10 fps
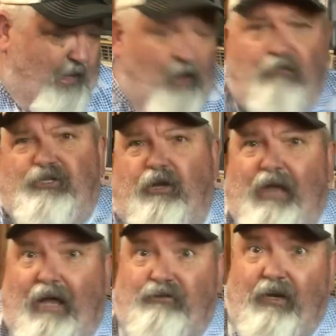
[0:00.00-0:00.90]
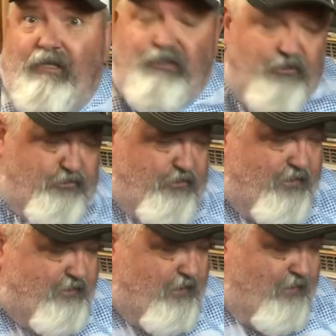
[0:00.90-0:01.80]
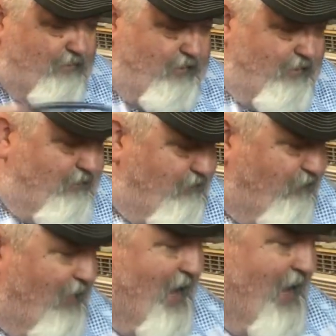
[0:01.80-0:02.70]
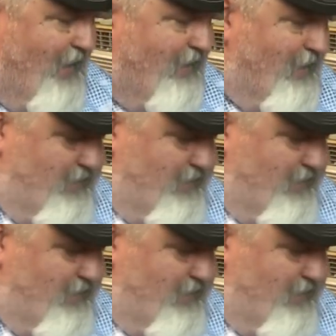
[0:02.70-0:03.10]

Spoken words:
I'll show you how the transducer ends up flat